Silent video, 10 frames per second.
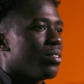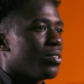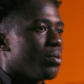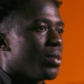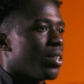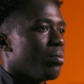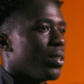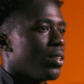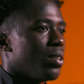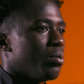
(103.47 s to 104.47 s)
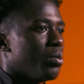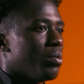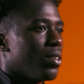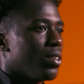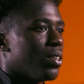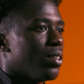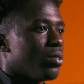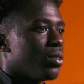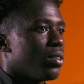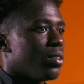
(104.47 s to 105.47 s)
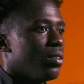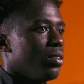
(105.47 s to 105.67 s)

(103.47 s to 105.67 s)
after making my debut, but it was good.